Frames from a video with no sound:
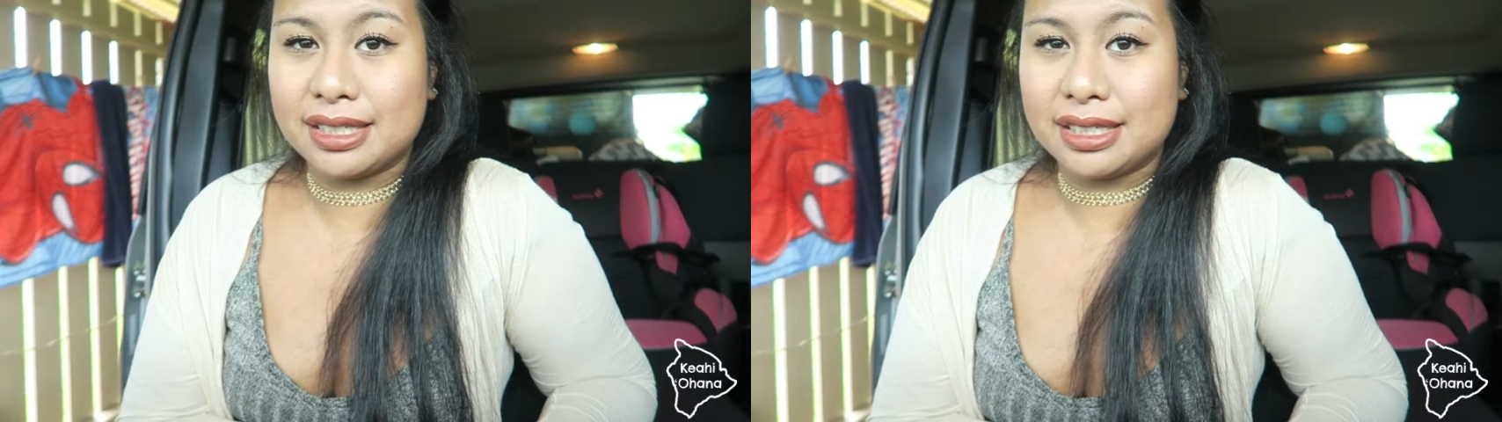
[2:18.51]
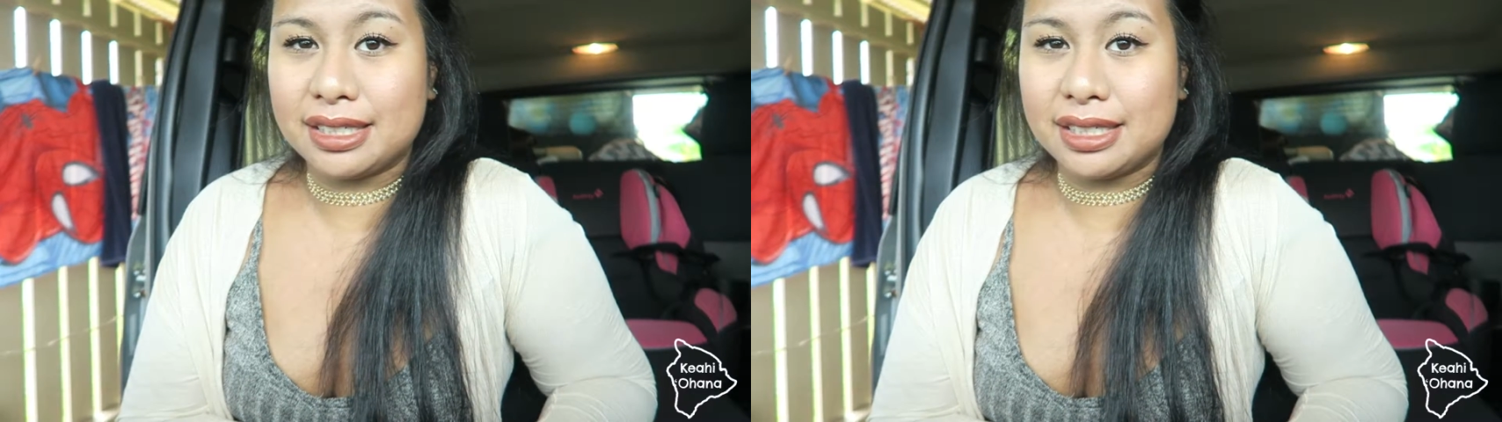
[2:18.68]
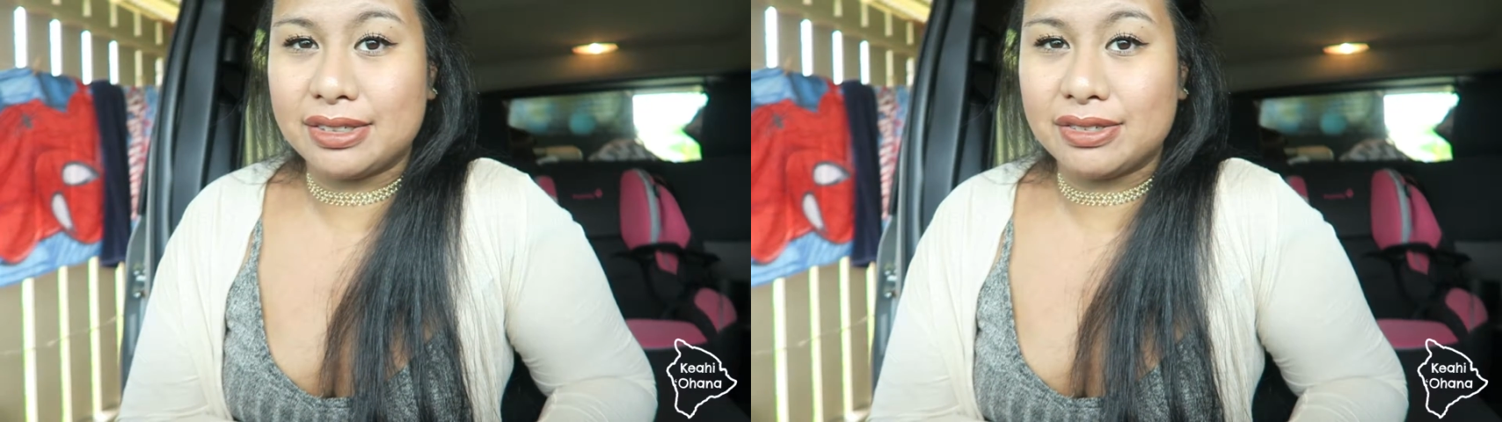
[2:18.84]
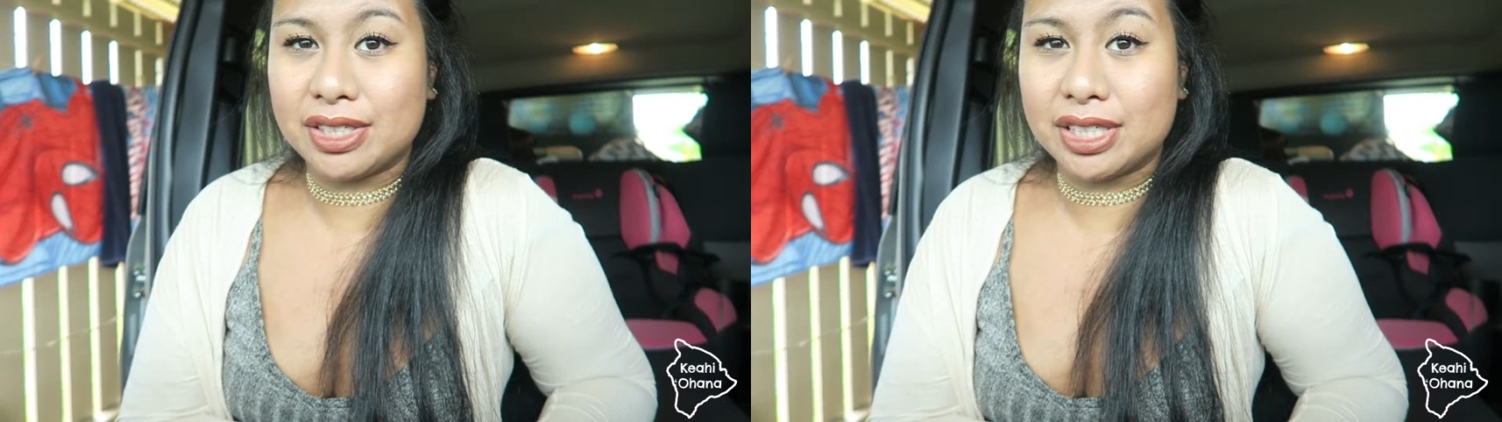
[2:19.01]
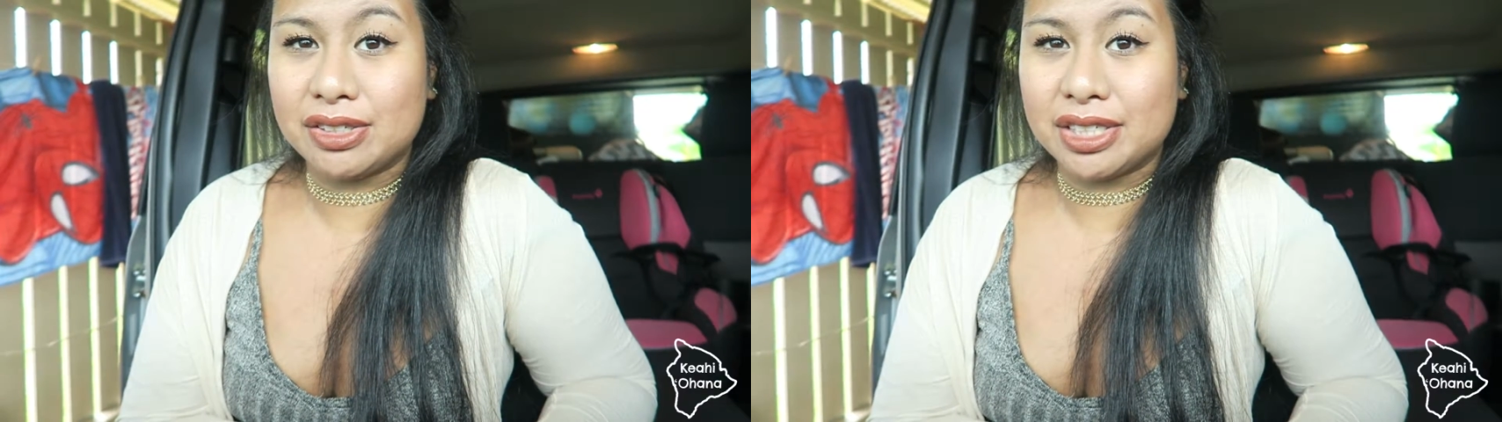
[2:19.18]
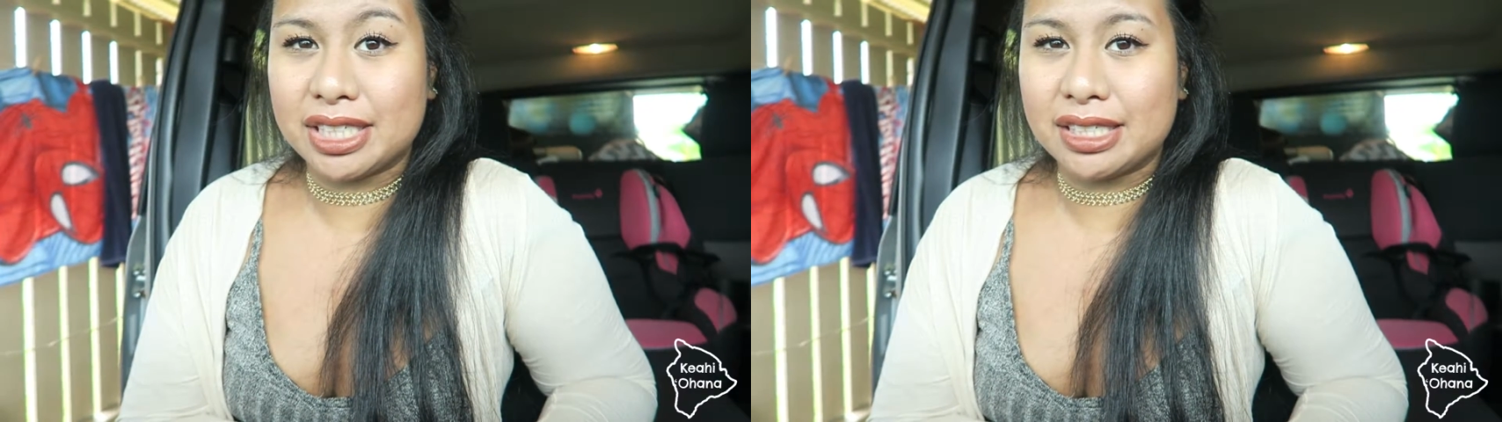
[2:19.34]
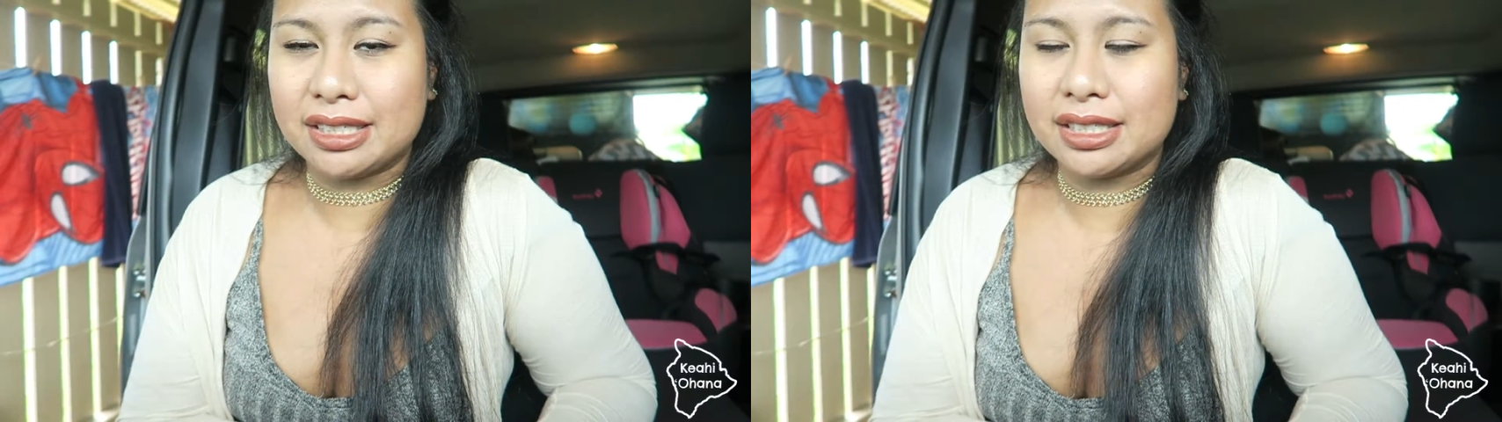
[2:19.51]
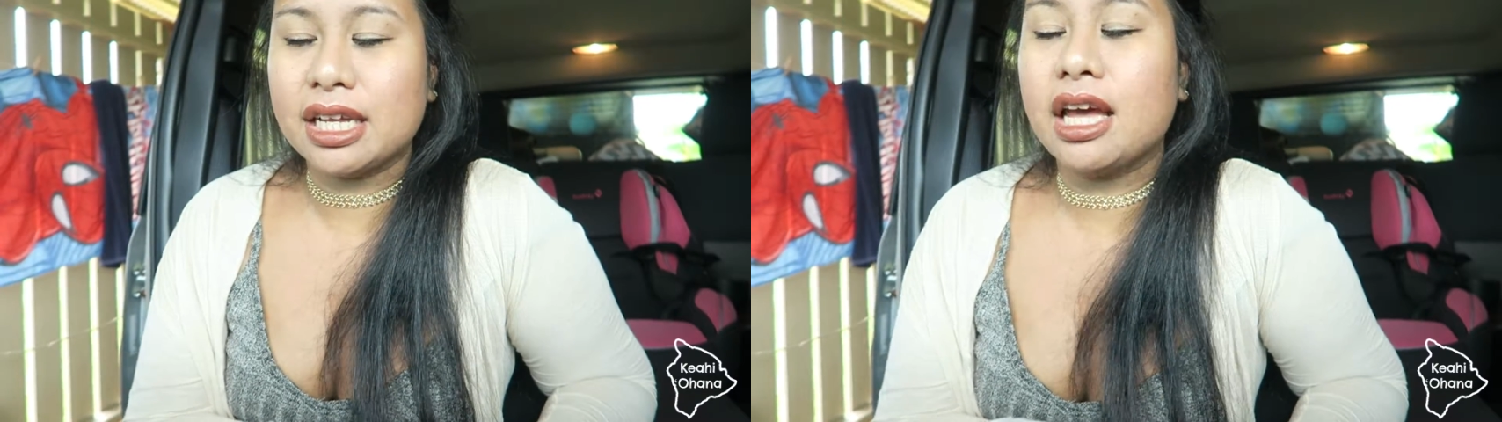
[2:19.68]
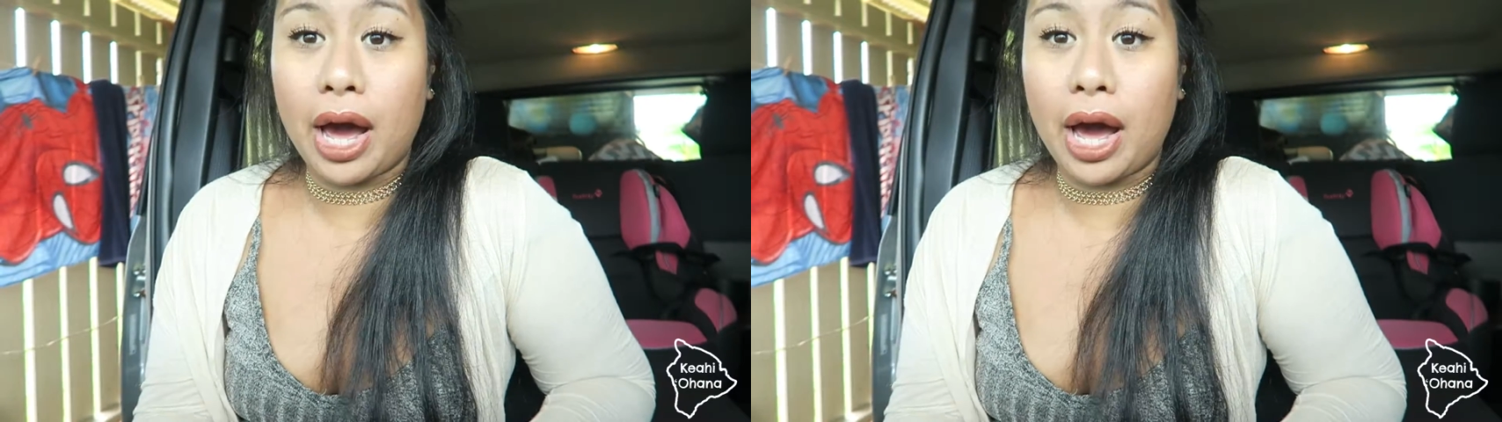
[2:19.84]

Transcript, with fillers: I love chokers.